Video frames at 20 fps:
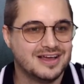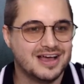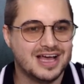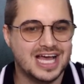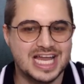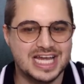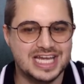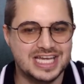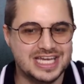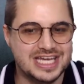
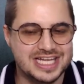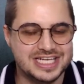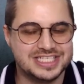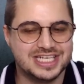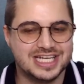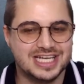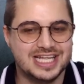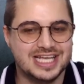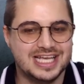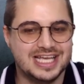
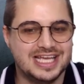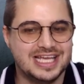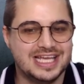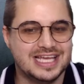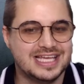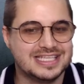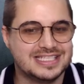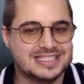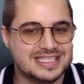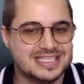Initially
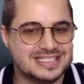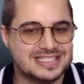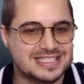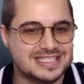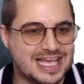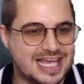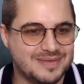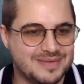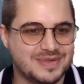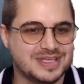is the
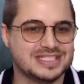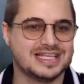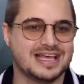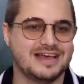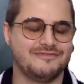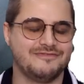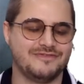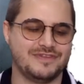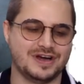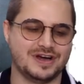same as
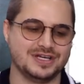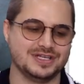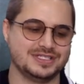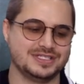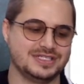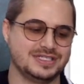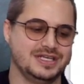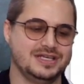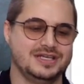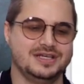at
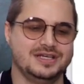first.